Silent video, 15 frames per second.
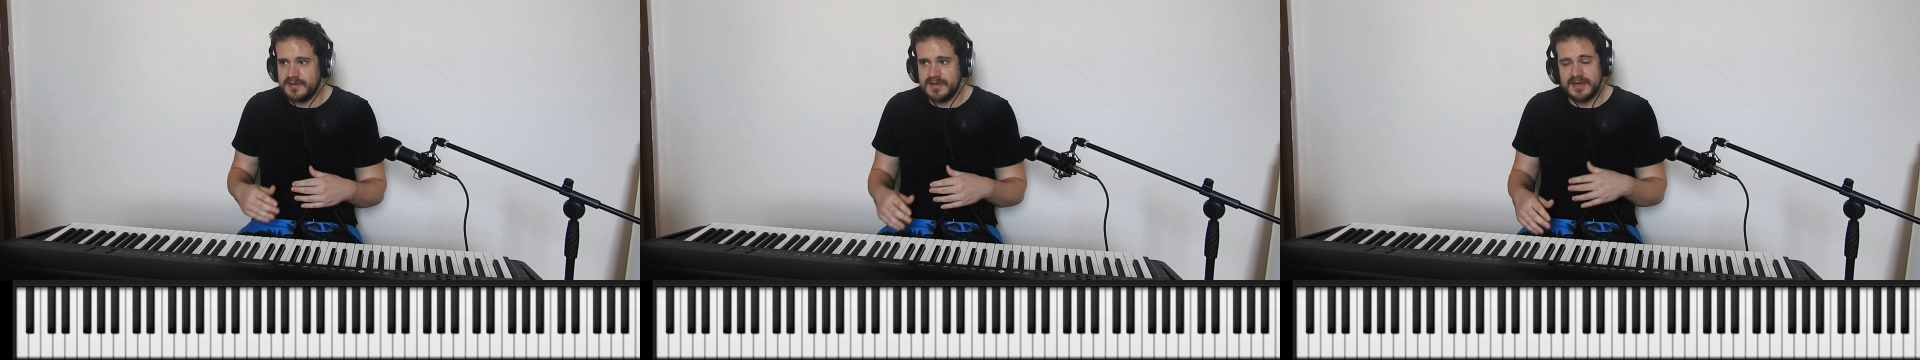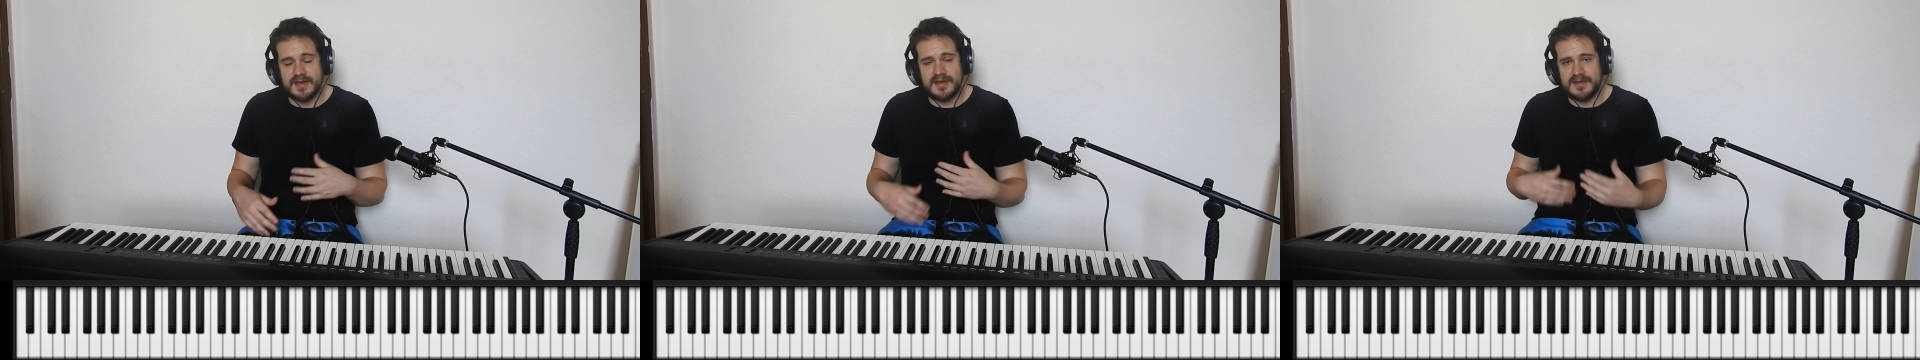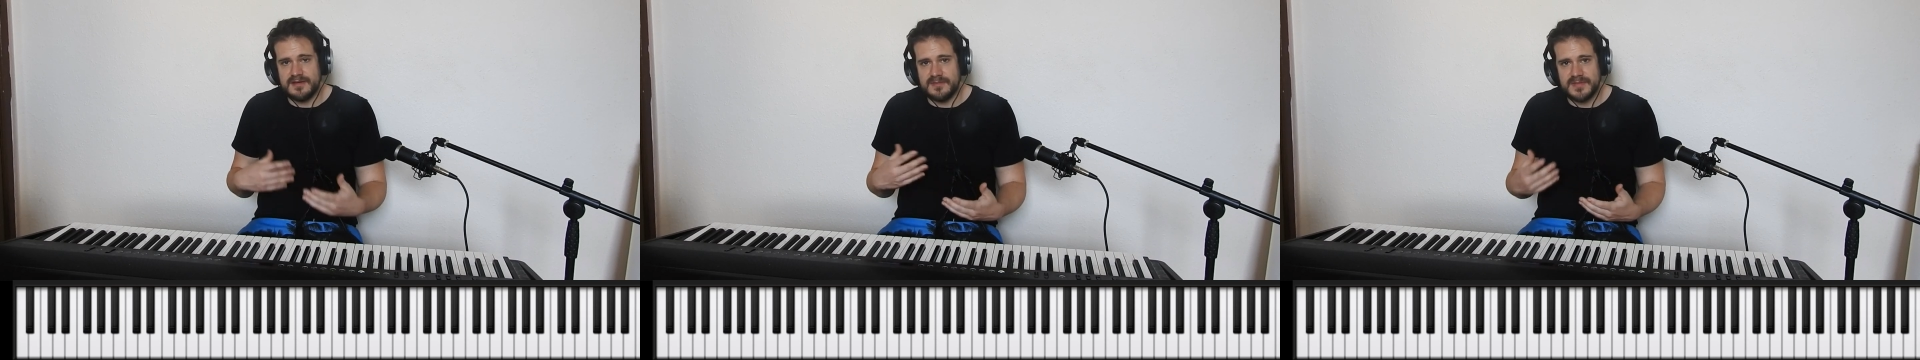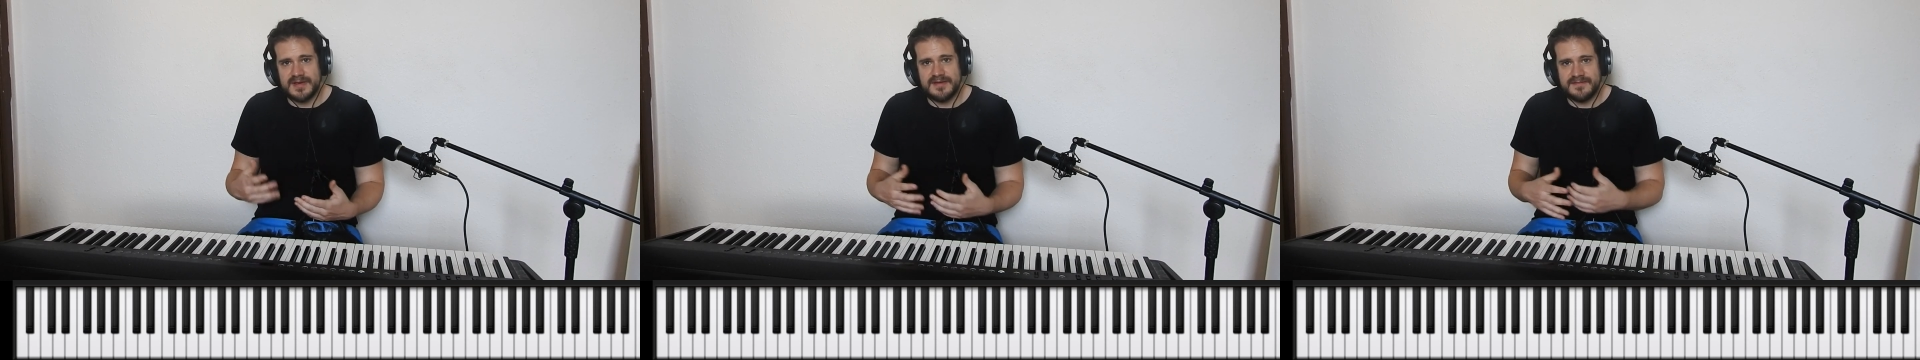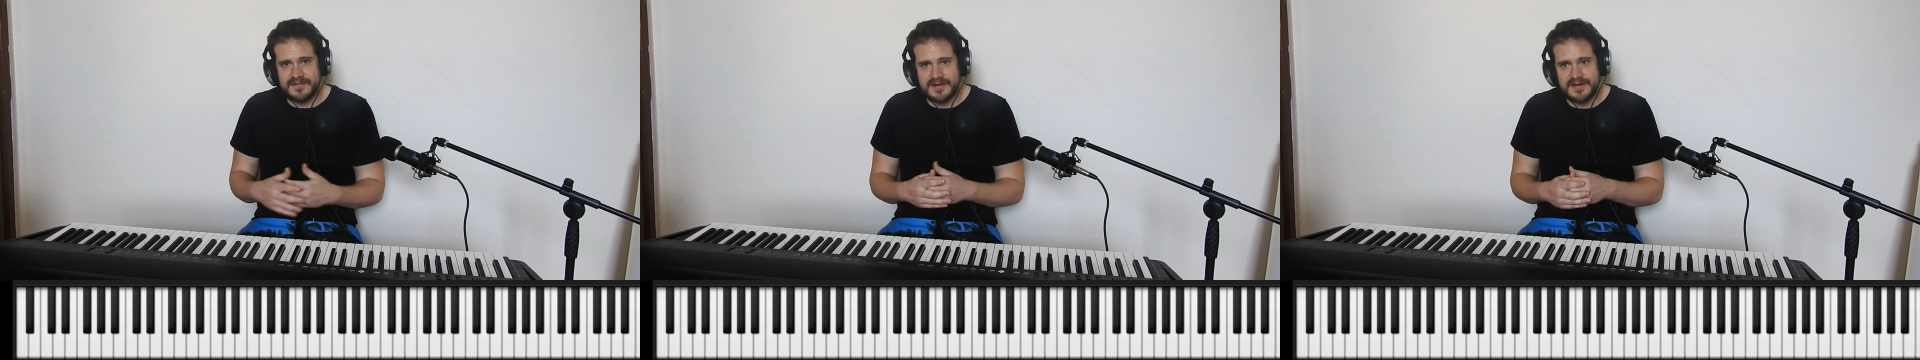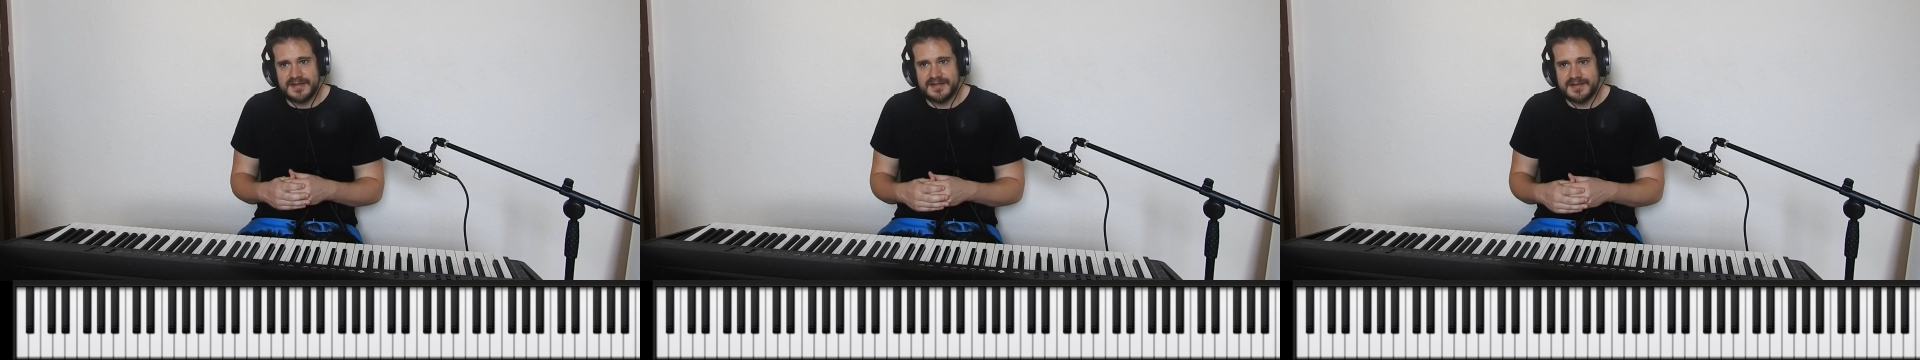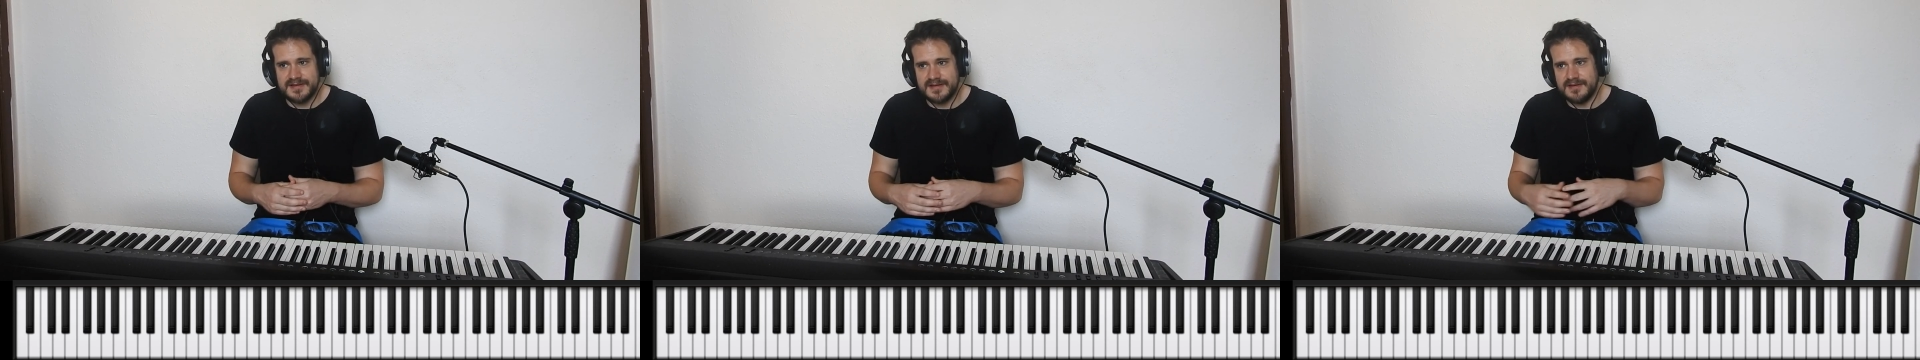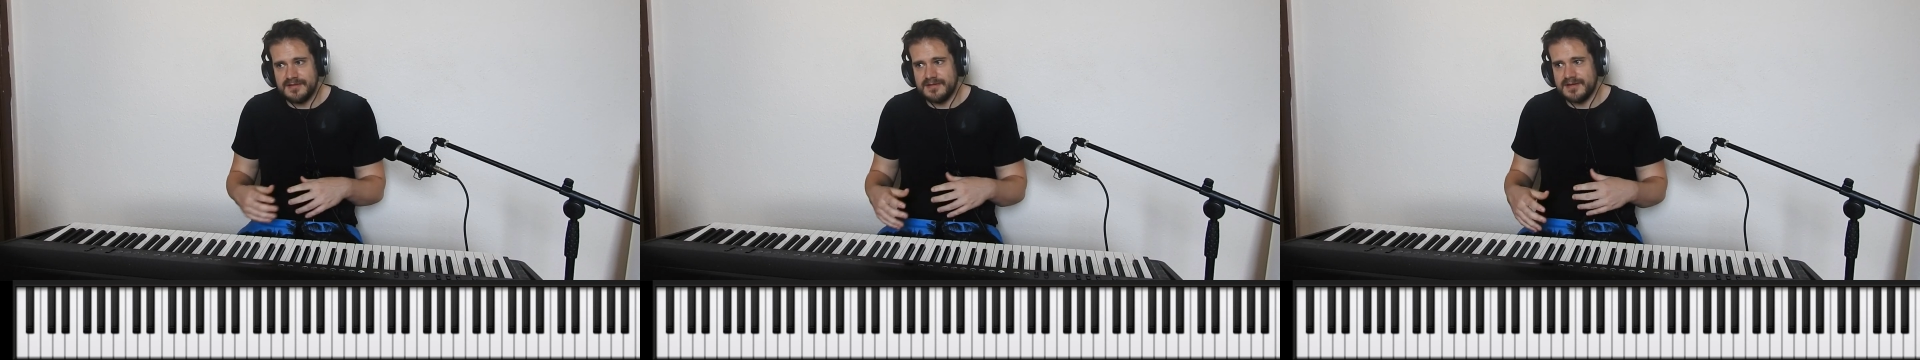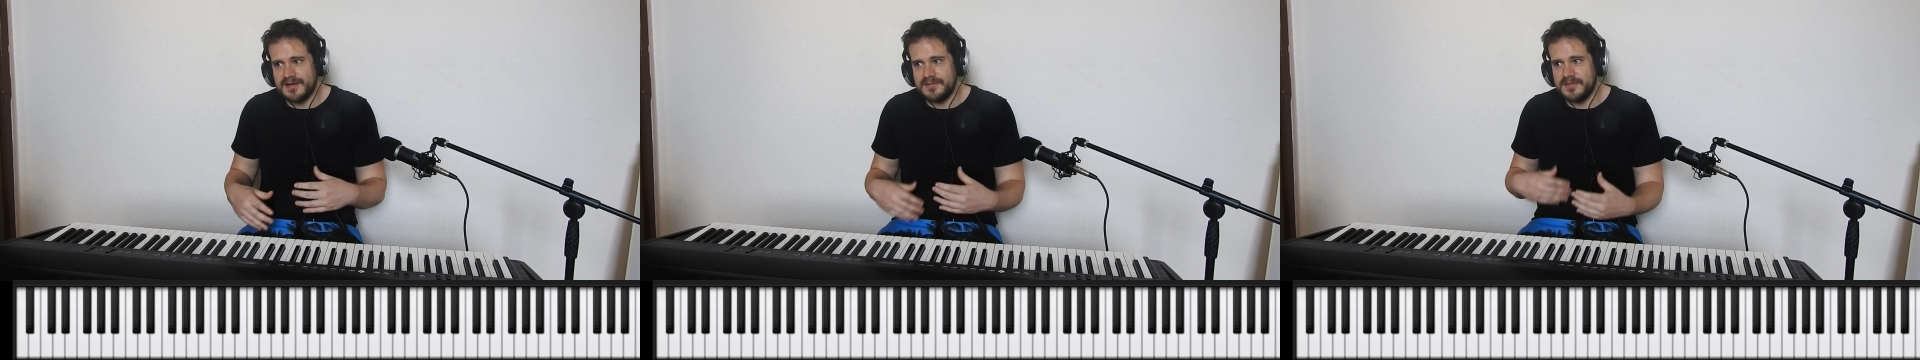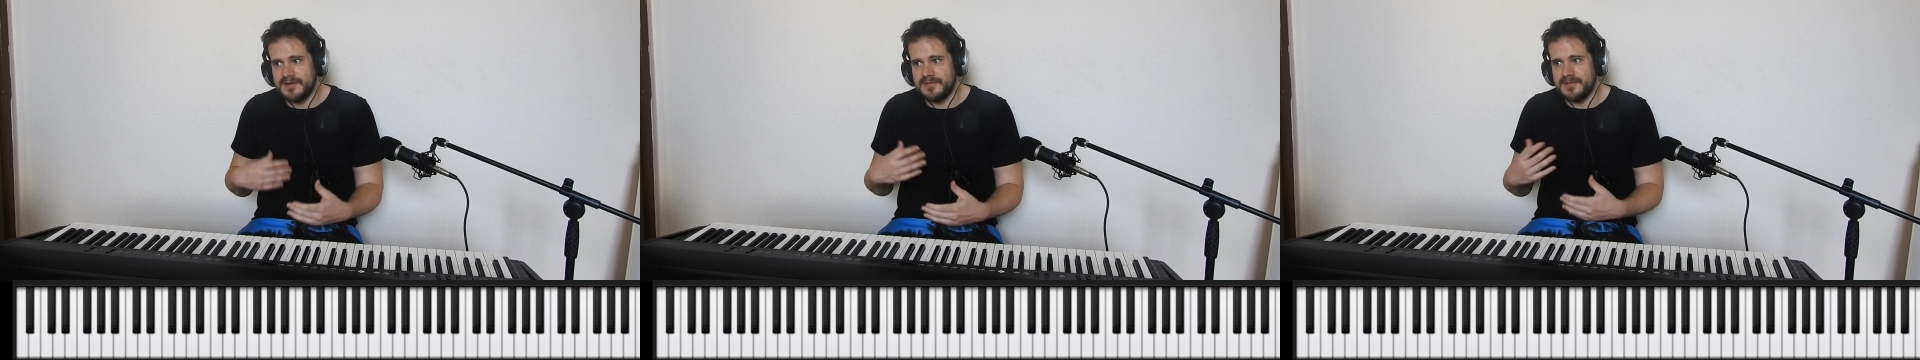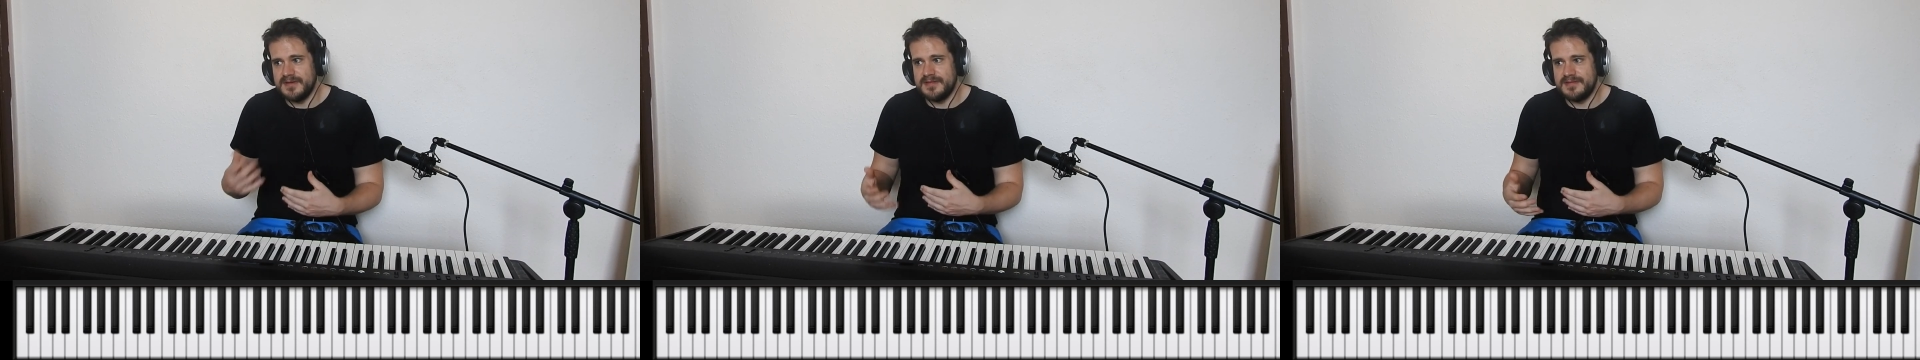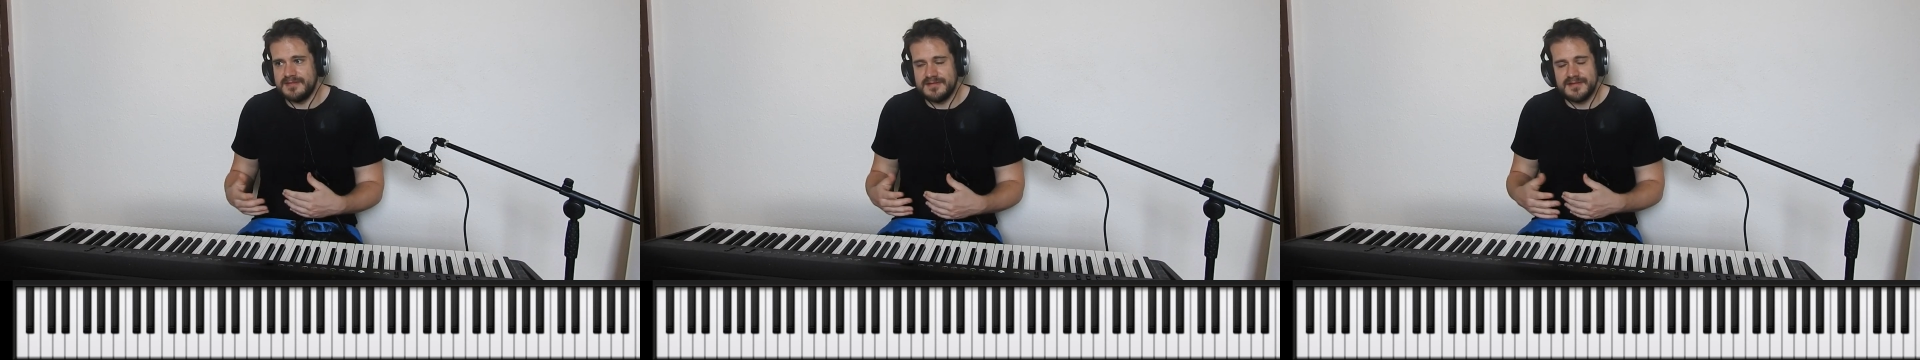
you may find that you come up with